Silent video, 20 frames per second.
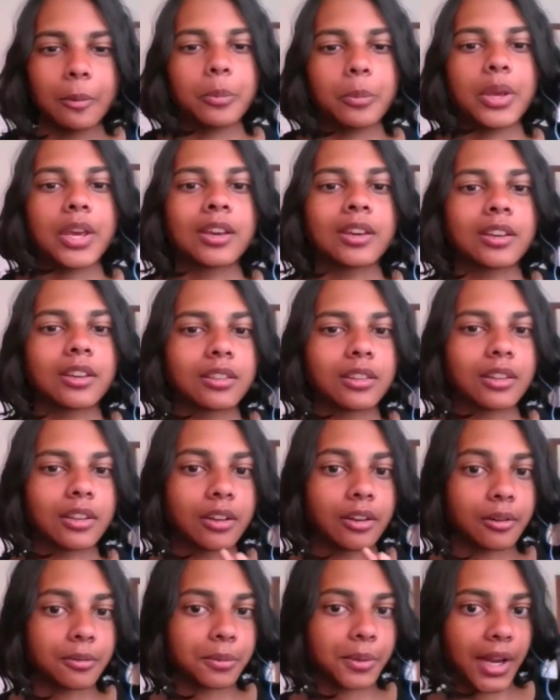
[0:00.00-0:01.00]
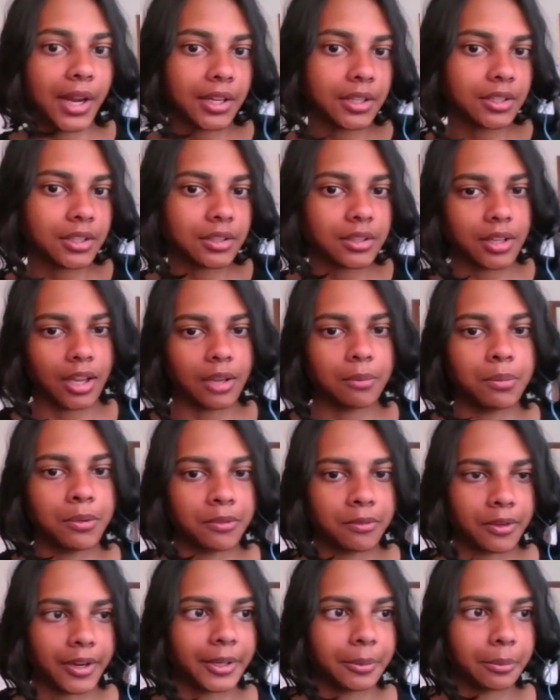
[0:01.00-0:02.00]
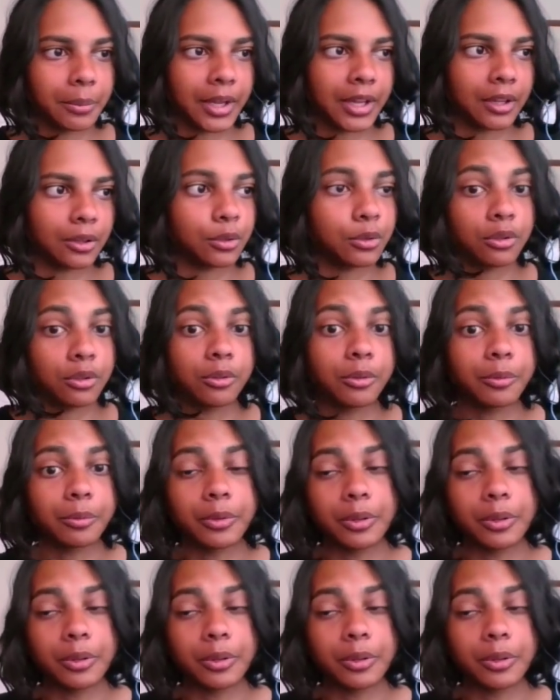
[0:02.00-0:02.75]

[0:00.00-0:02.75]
pick the correct type of white male who